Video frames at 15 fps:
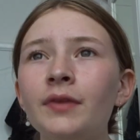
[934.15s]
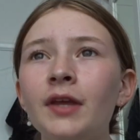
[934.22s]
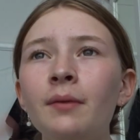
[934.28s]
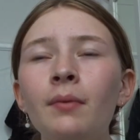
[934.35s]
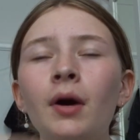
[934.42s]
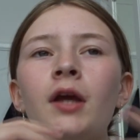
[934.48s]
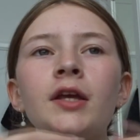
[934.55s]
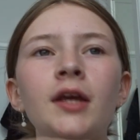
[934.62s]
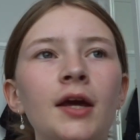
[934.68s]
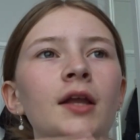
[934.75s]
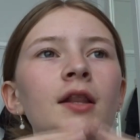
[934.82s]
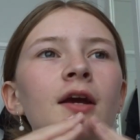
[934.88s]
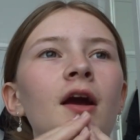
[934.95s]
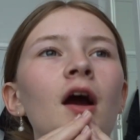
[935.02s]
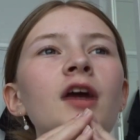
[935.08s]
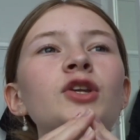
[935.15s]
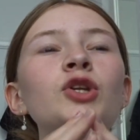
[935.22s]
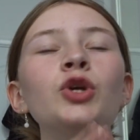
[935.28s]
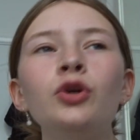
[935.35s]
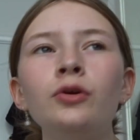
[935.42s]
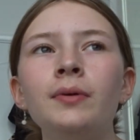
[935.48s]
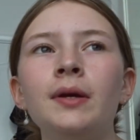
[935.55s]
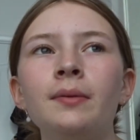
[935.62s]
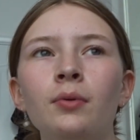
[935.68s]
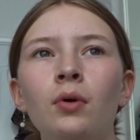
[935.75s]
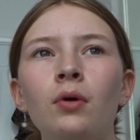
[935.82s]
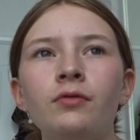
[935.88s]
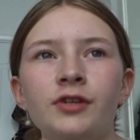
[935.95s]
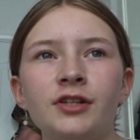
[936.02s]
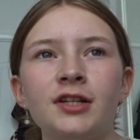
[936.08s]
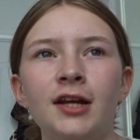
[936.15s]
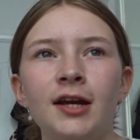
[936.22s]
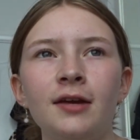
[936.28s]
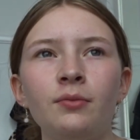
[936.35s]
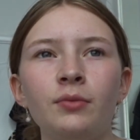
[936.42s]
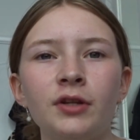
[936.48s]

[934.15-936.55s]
In my year, like, I knew people, obviously,